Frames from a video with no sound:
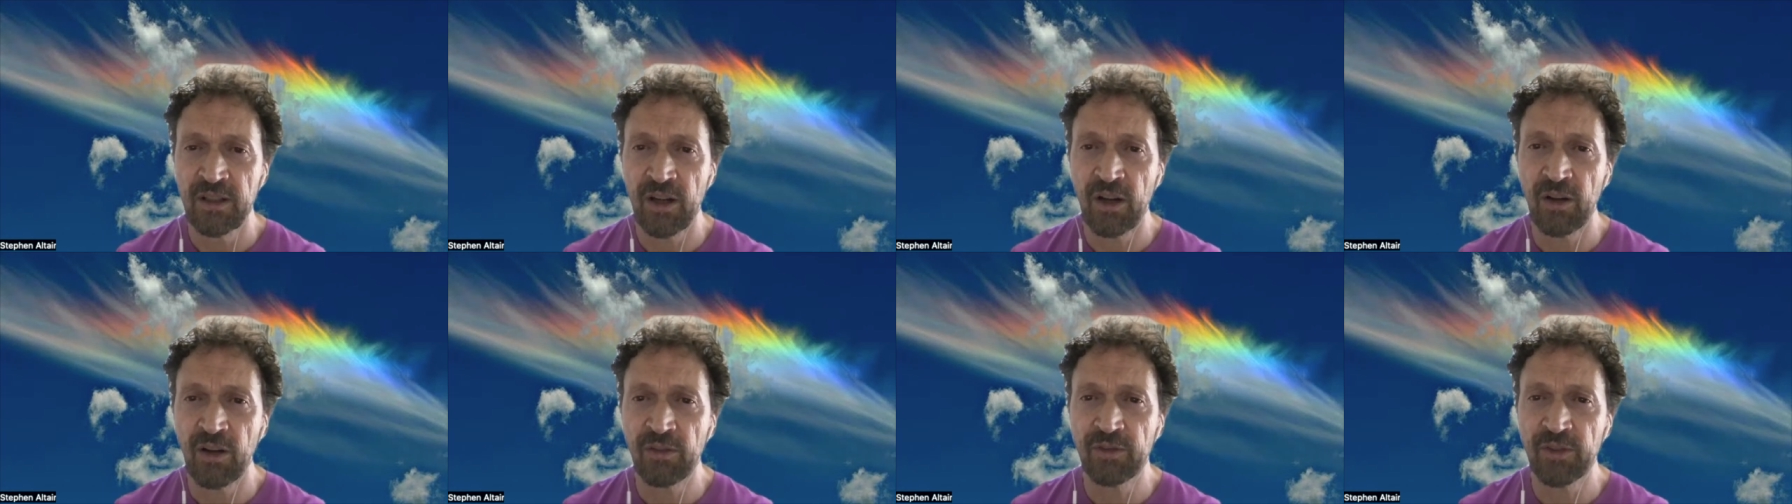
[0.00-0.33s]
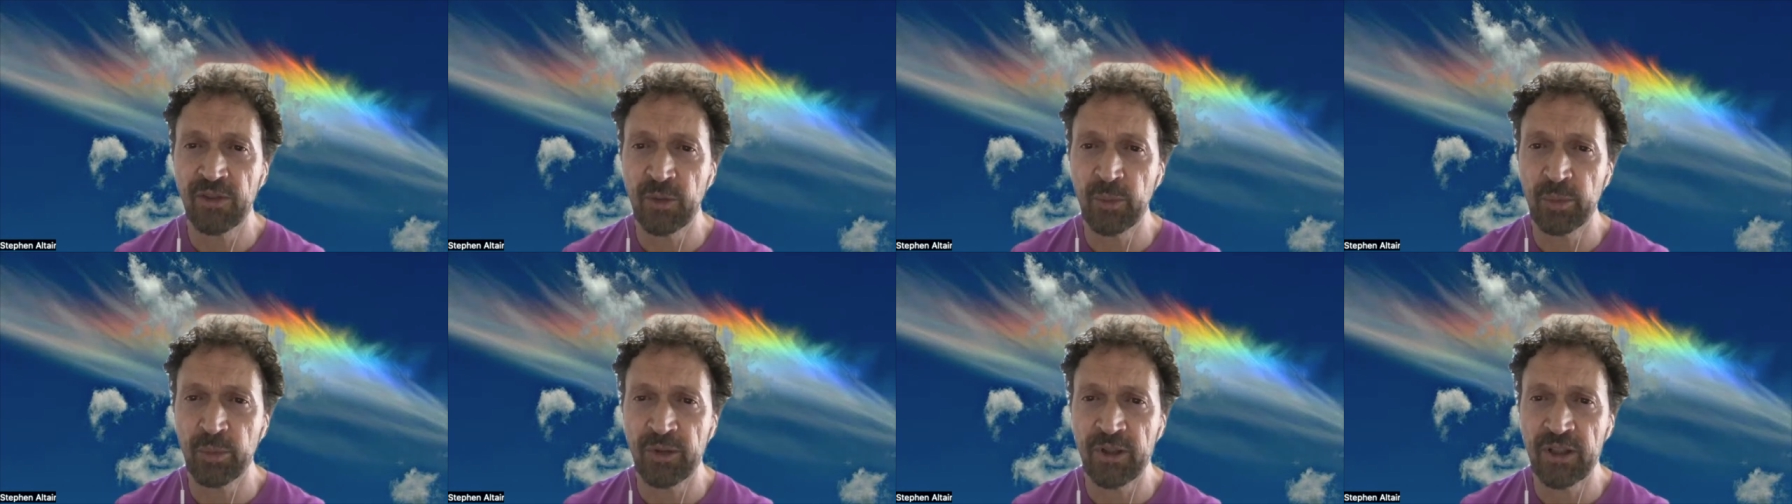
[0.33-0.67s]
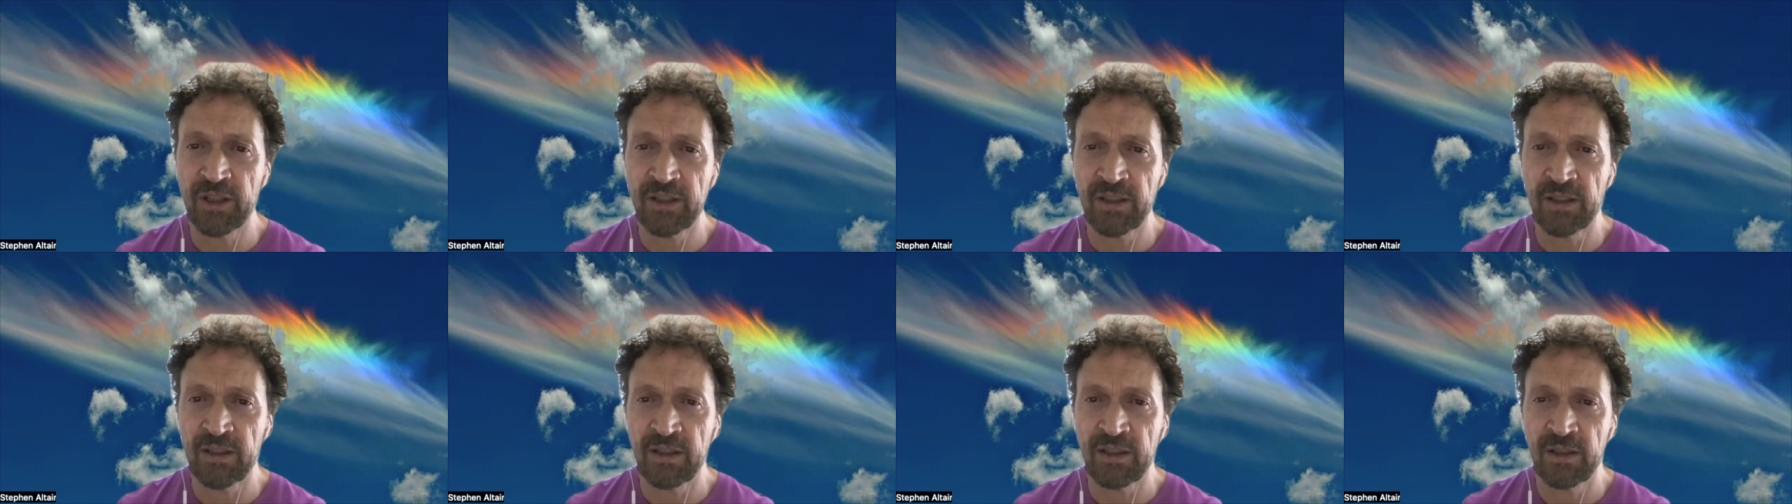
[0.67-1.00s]
of the
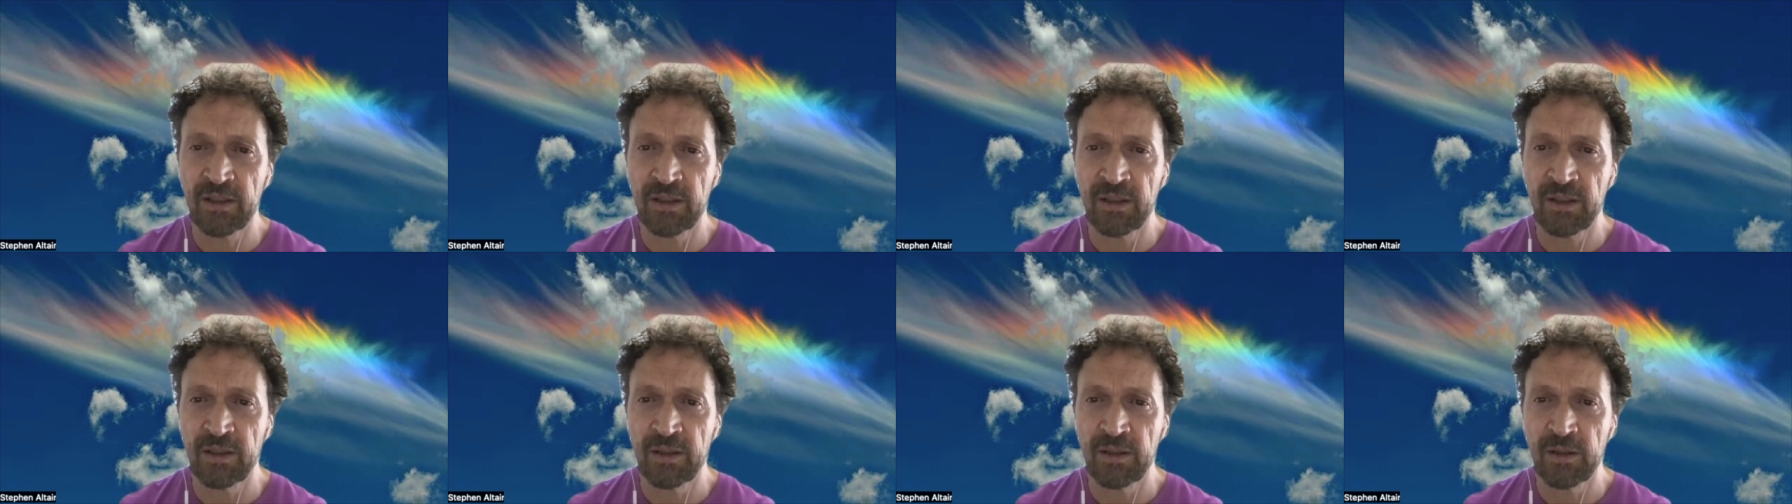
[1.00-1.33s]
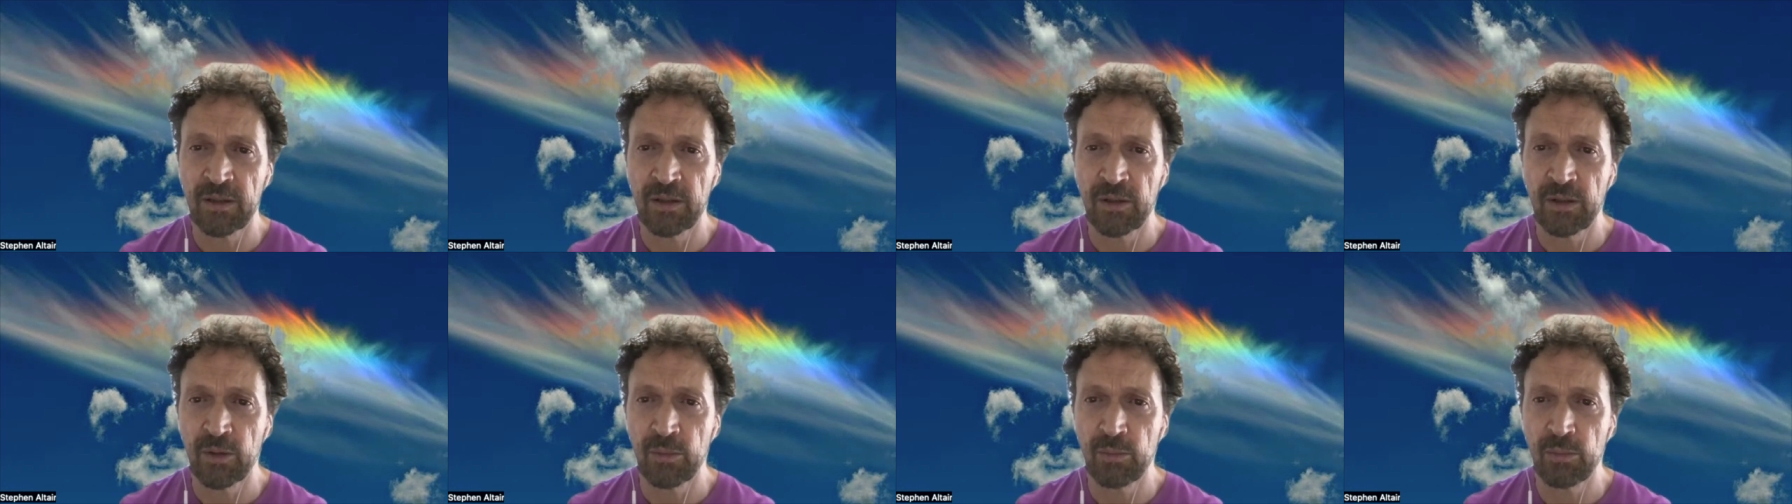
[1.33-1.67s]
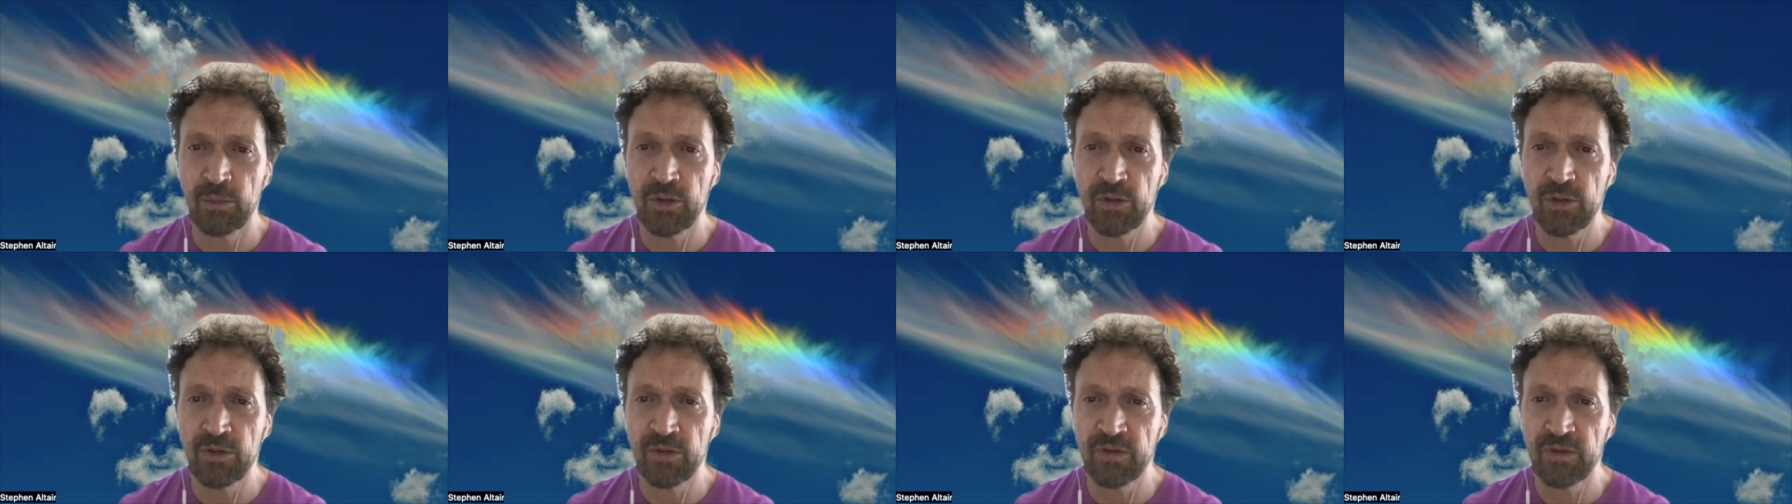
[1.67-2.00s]
breath
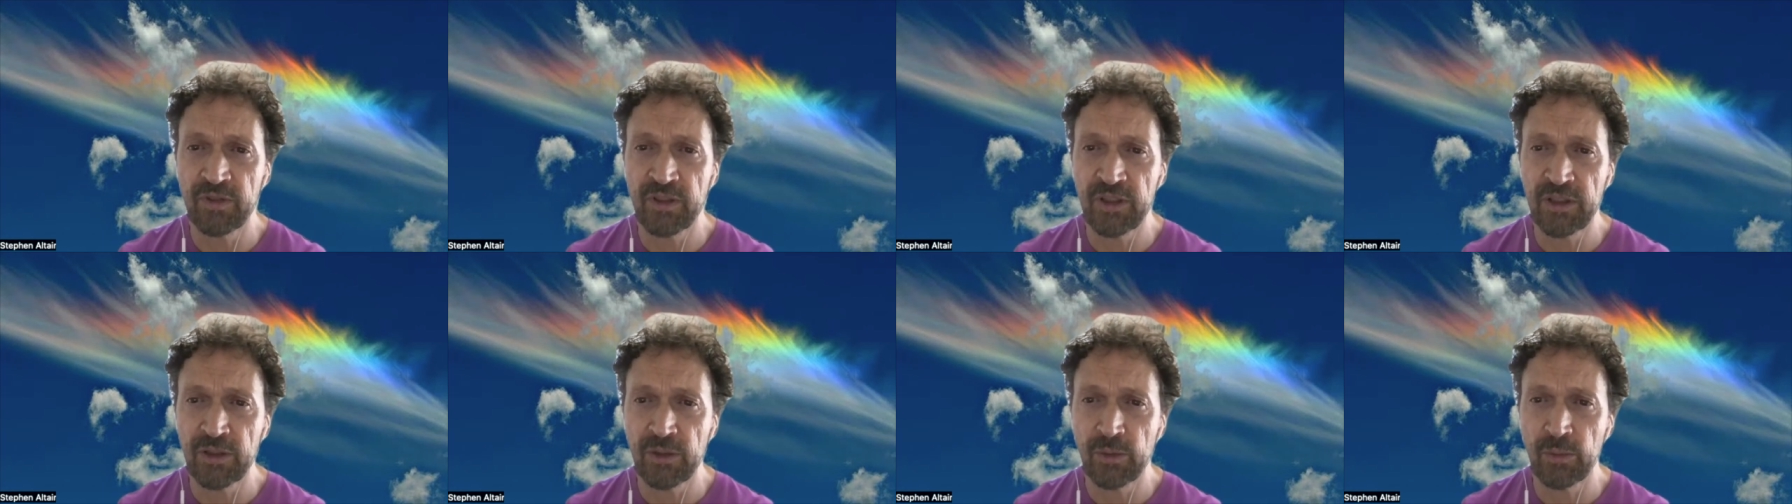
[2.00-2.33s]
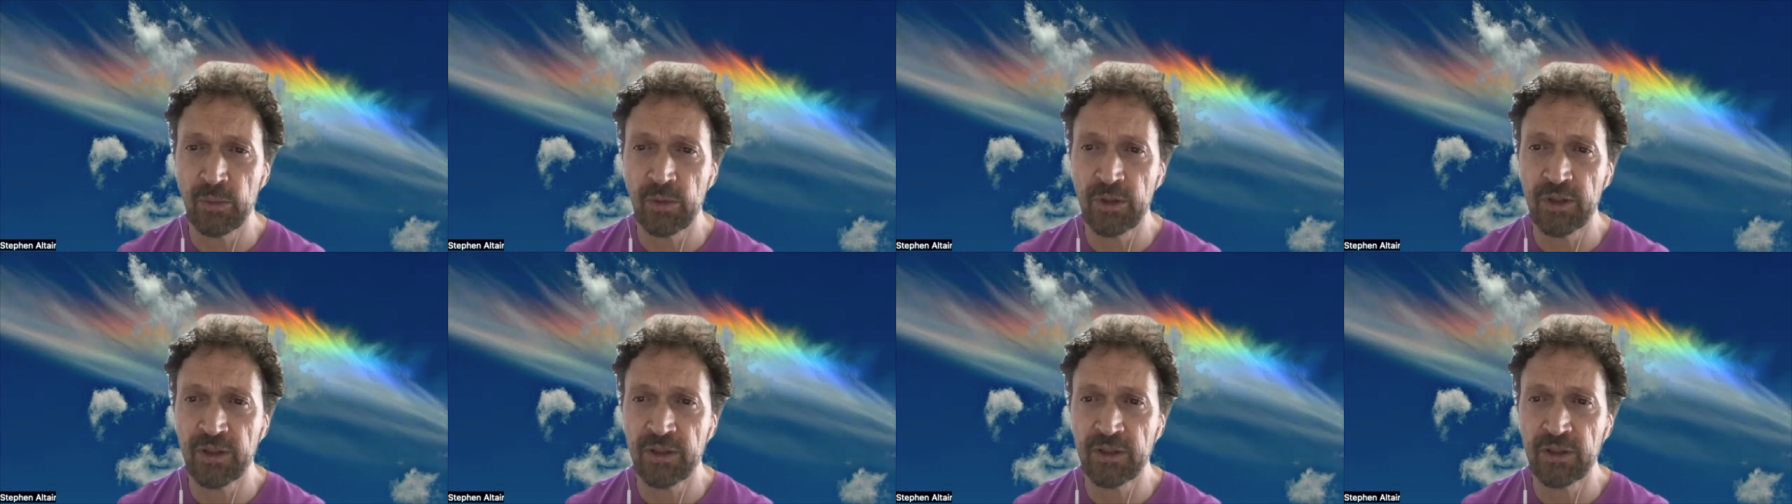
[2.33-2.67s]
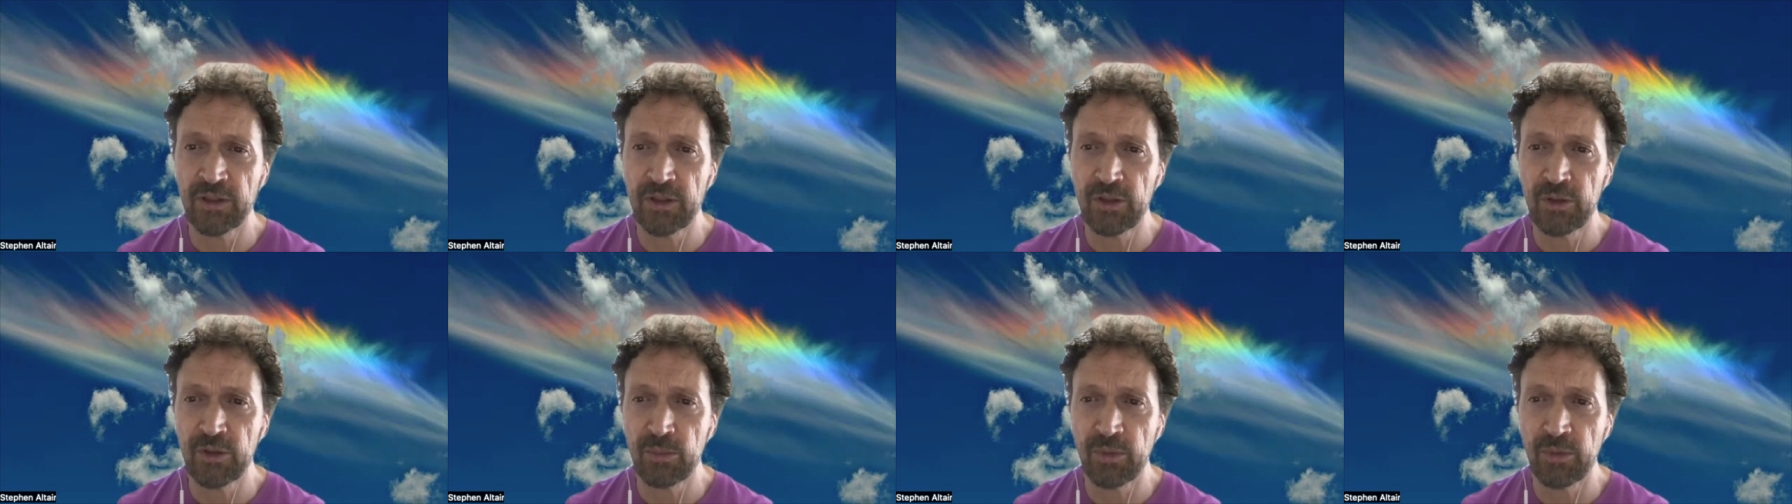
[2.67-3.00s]
moving
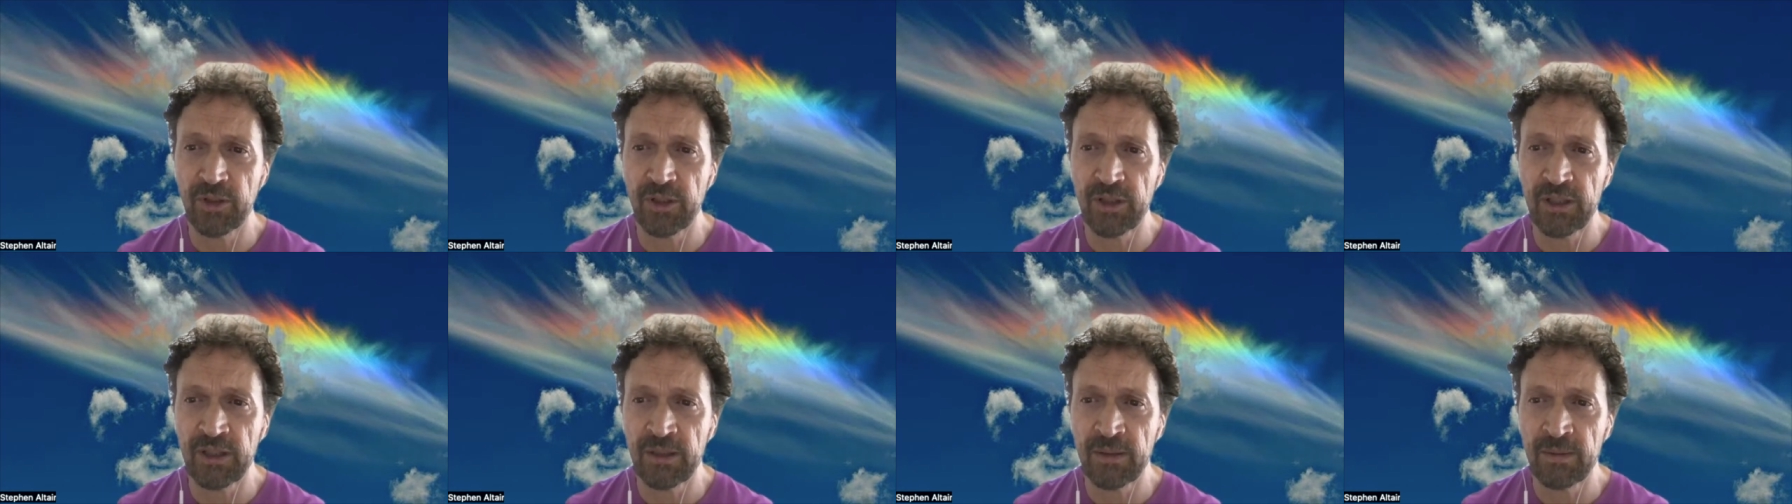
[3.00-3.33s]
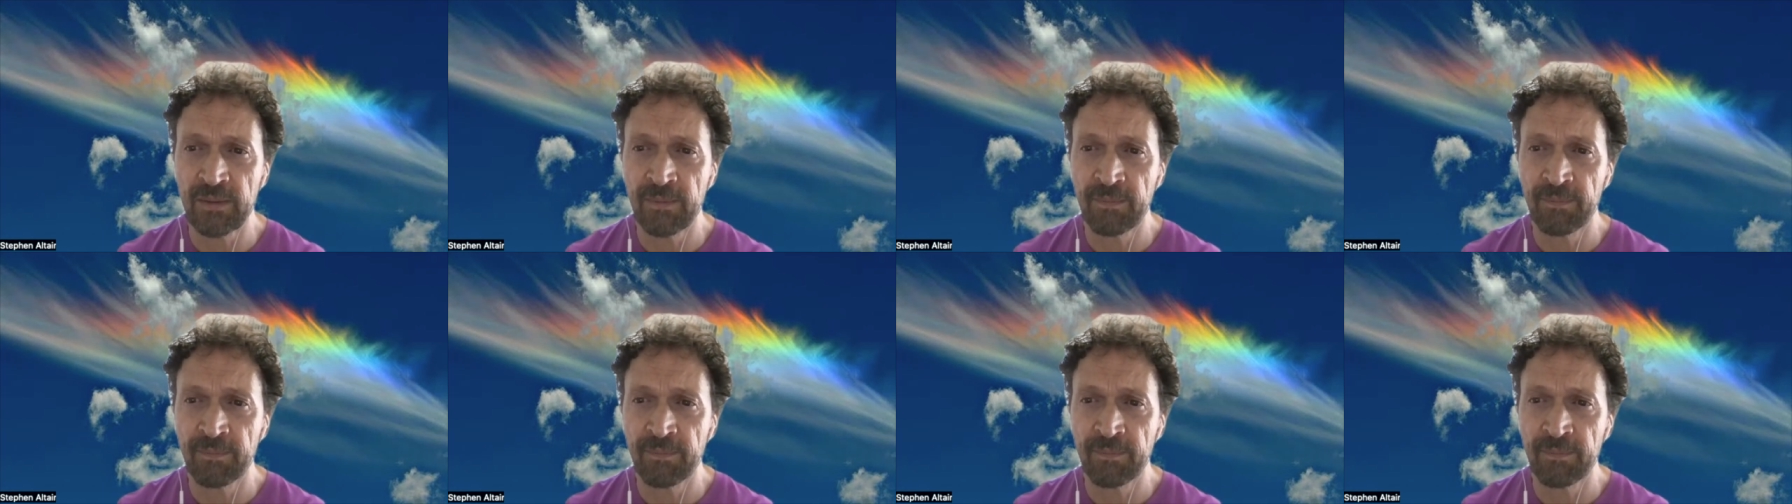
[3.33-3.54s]
within your body,